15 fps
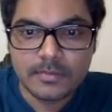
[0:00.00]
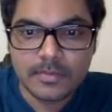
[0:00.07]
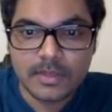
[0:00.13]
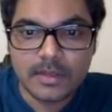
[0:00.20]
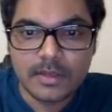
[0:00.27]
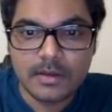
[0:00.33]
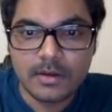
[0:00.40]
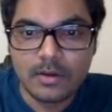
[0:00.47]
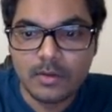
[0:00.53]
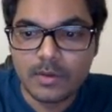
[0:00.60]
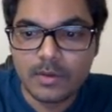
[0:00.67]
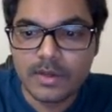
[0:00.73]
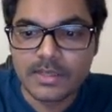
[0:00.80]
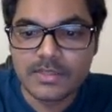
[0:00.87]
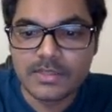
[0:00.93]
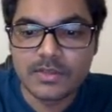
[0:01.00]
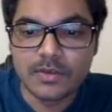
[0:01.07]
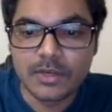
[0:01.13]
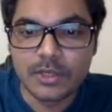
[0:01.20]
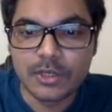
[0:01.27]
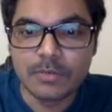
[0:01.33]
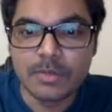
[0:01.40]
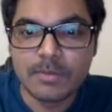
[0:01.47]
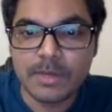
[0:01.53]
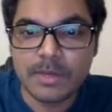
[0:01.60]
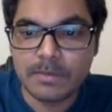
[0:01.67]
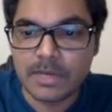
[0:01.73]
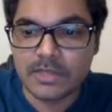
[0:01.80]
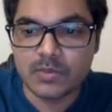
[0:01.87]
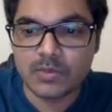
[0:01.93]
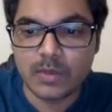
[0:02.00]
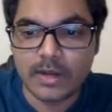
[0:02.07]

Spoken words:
low is going to be mid +1.